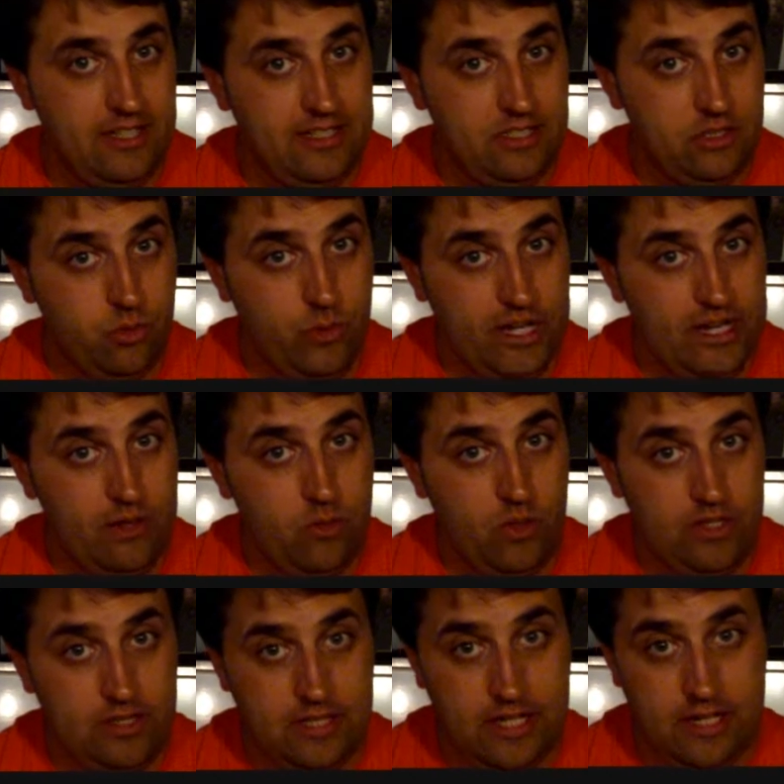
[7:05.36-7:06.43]
in Sweden
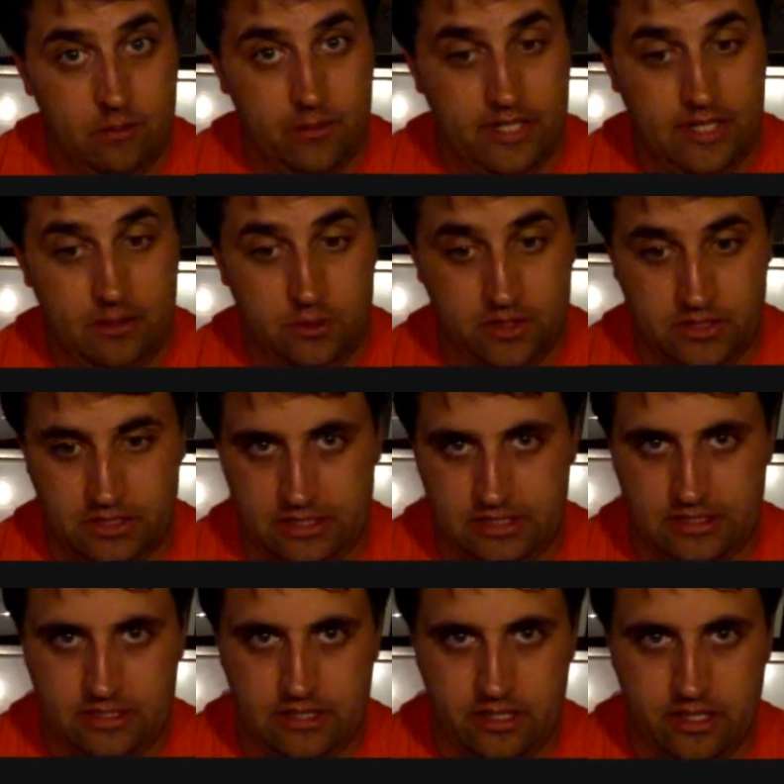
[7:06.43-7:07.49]
one time when he was in
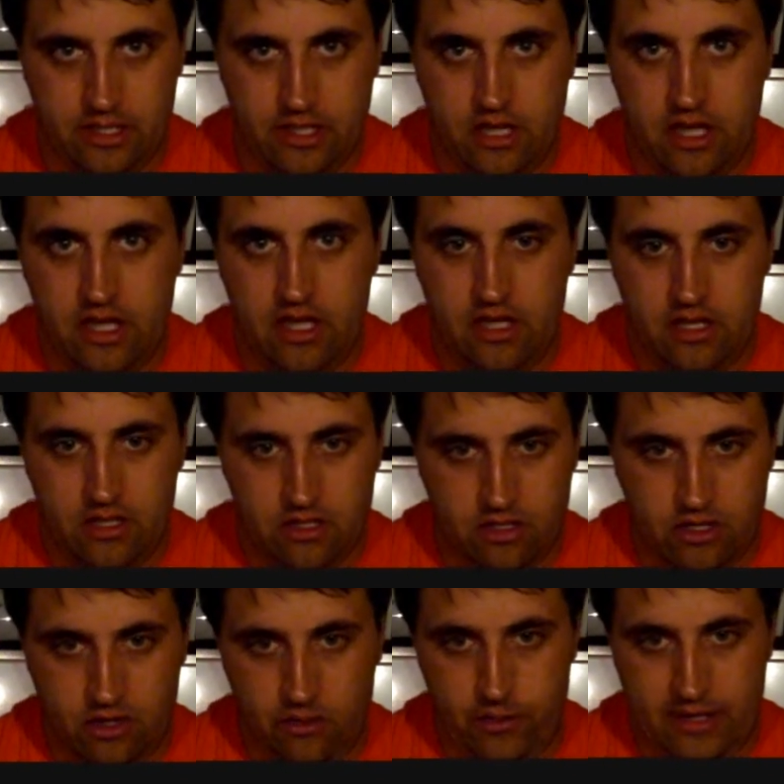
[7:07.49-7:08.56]
this
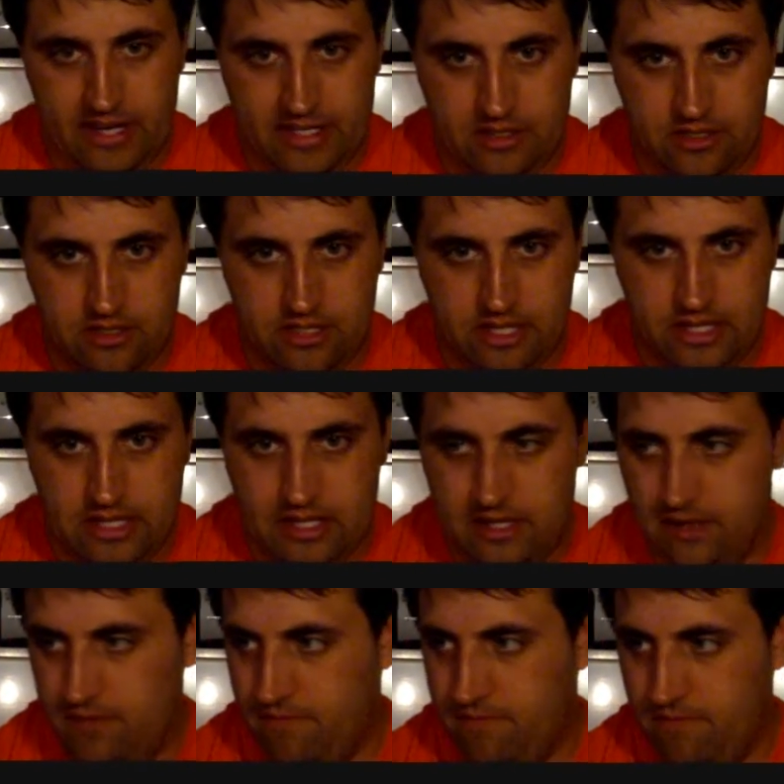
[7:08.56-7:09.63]
car race, the
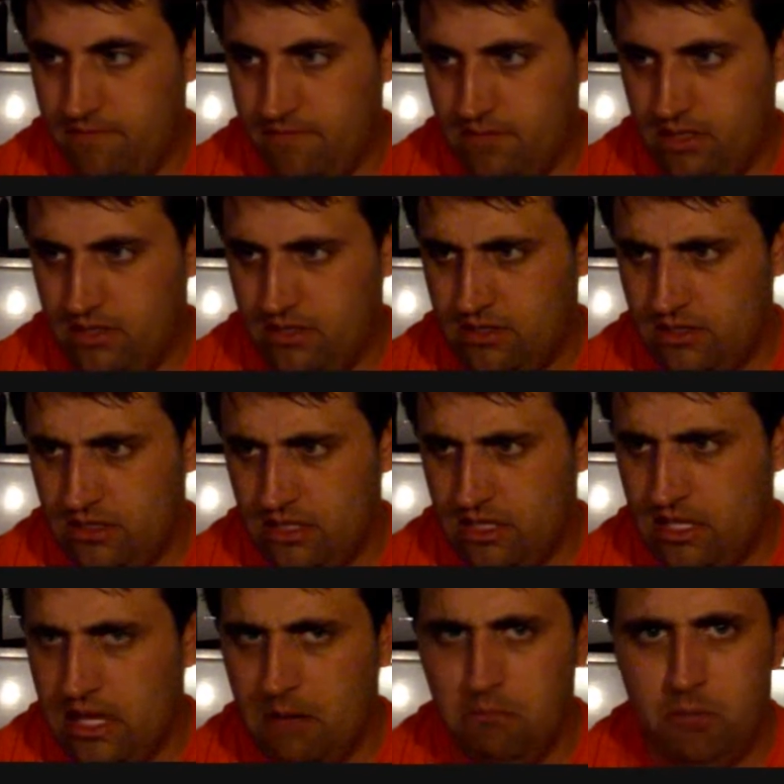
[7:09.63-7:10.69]

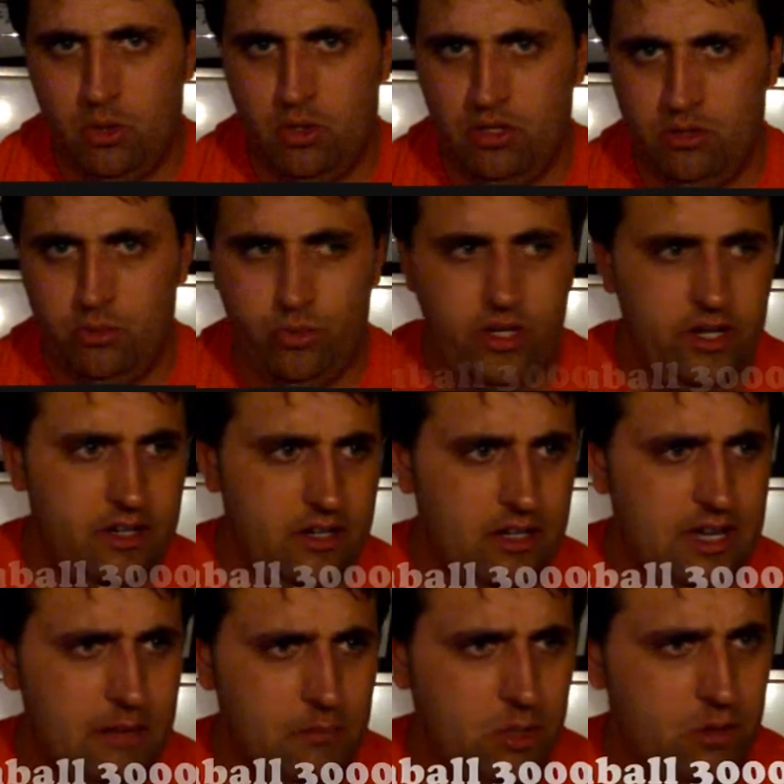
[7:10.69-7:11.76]

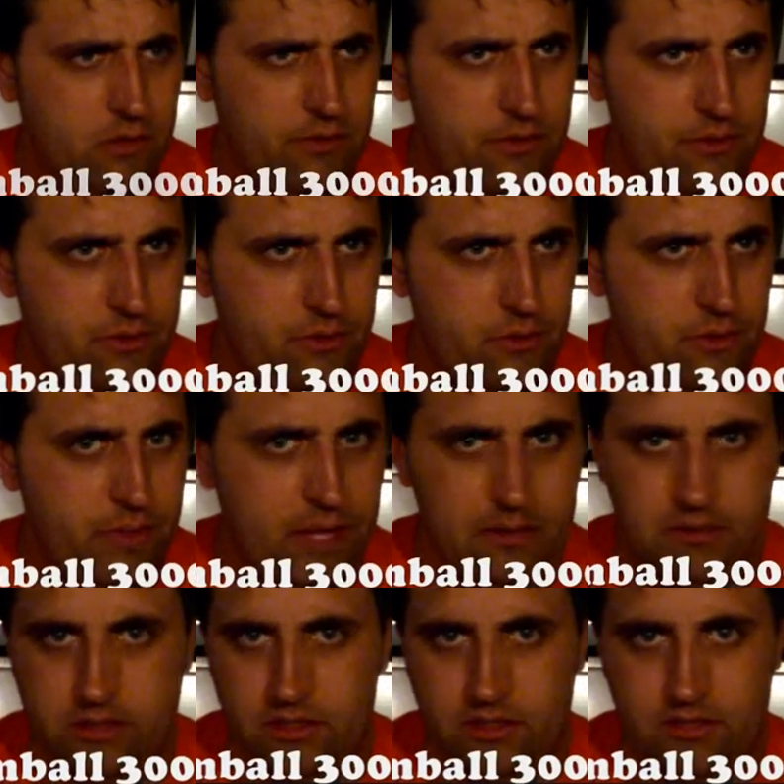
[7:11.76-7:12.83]
Gumball
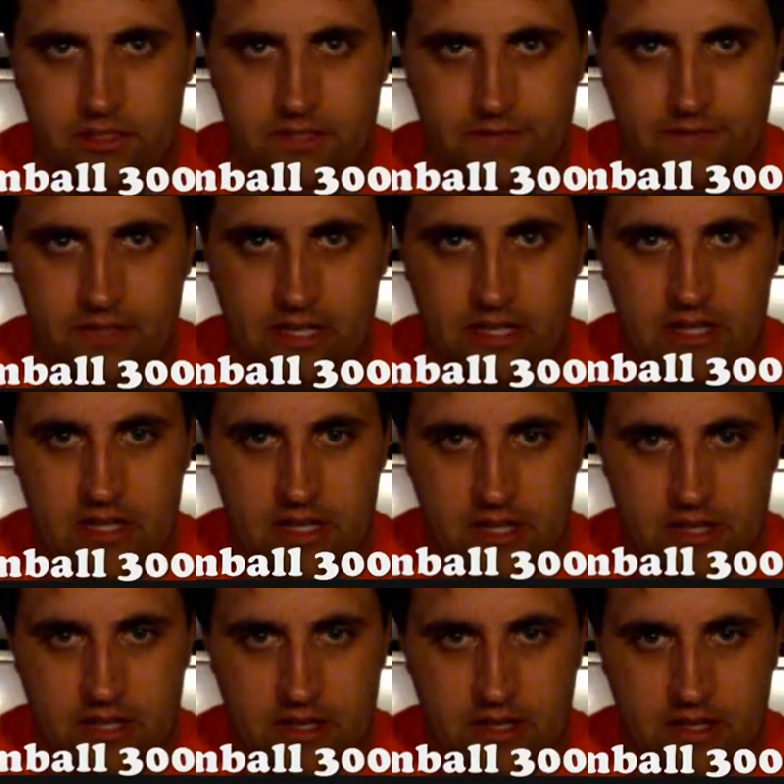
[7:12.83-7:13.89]
2000 or something.
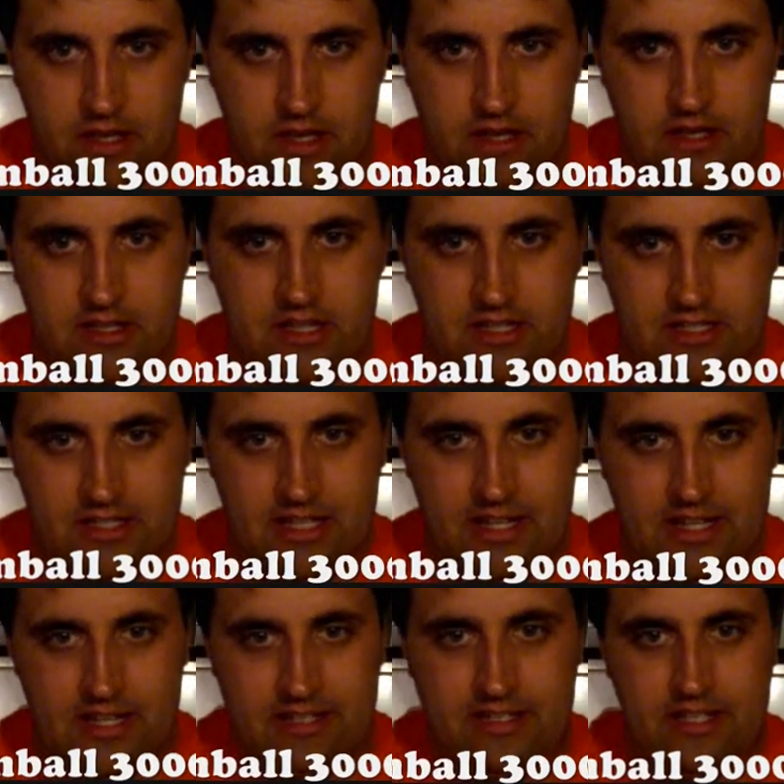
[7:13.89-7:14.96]
And she said
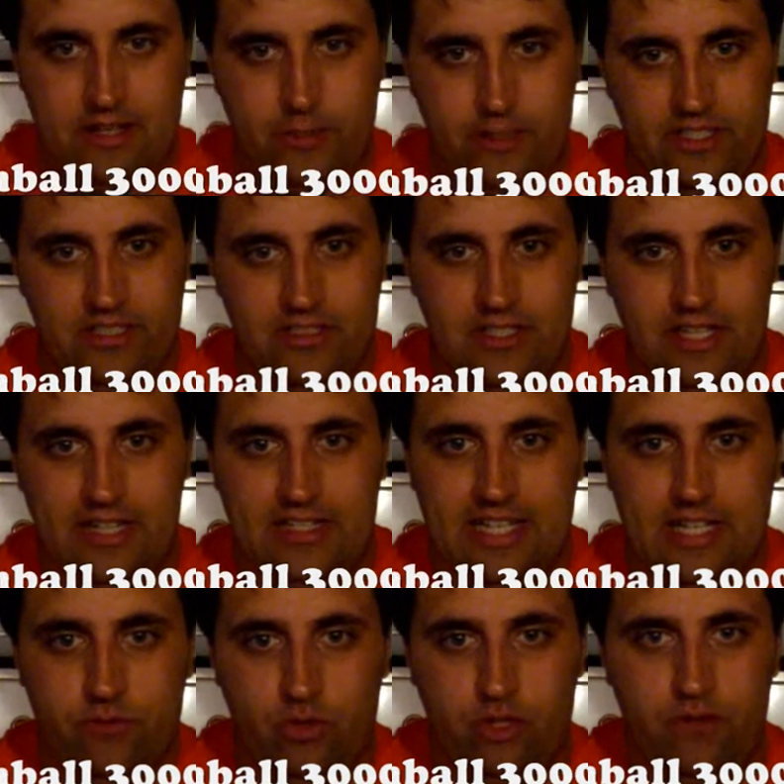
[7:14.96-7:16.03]
that races like
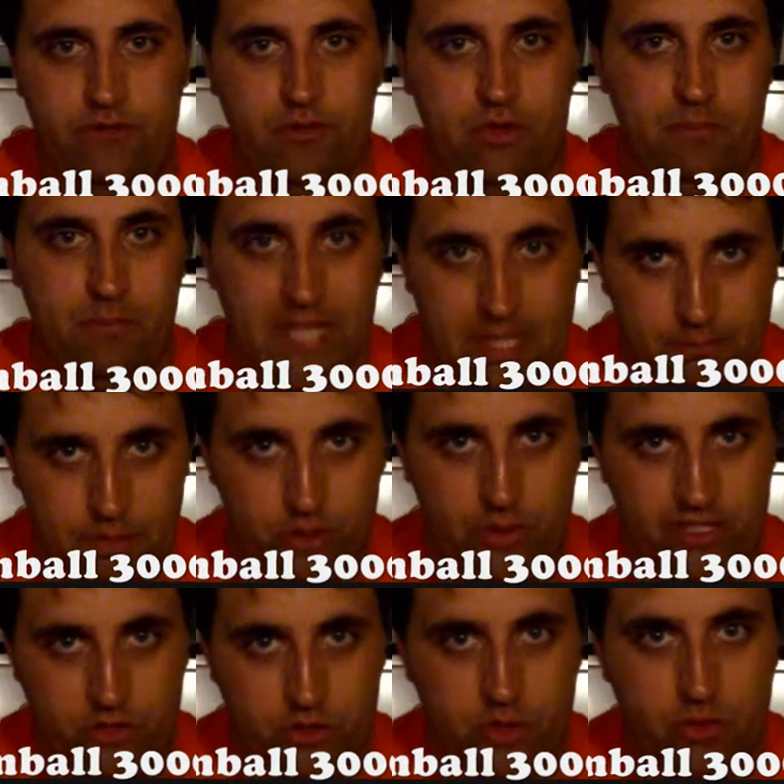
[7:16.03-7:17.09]
that were for people who
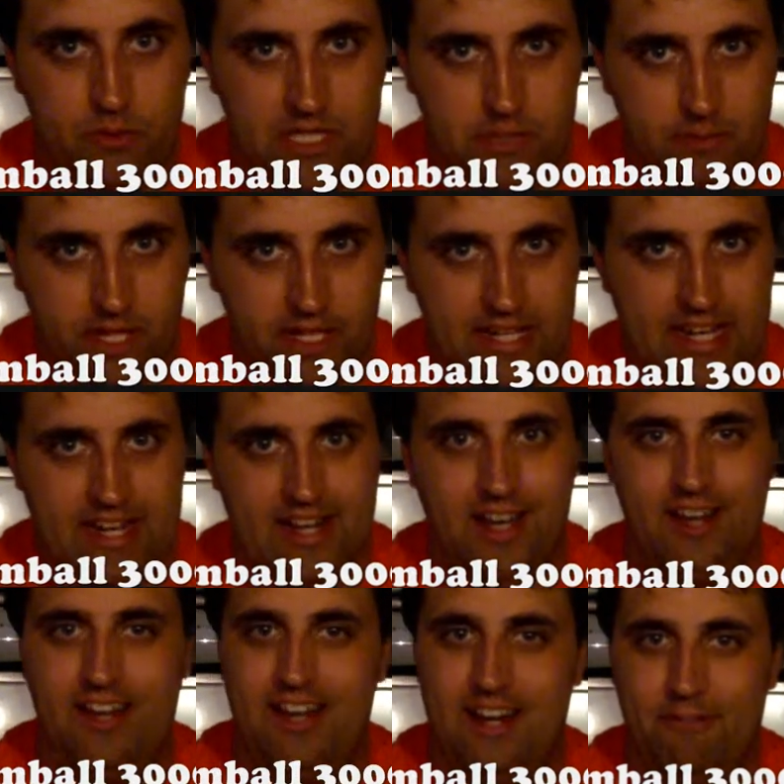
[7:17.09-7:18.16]
had too much money and
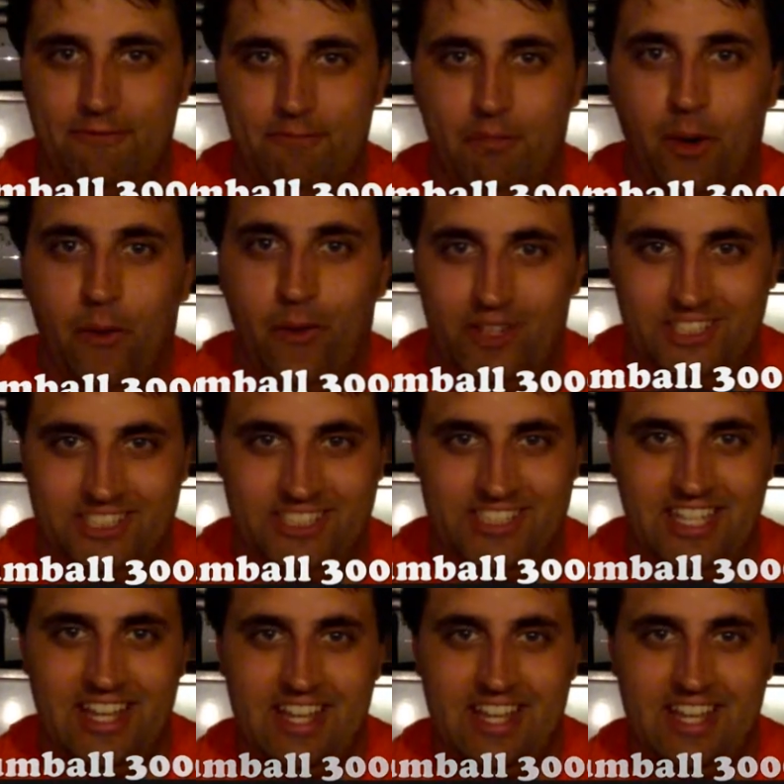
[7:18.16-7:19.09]
not enough balls.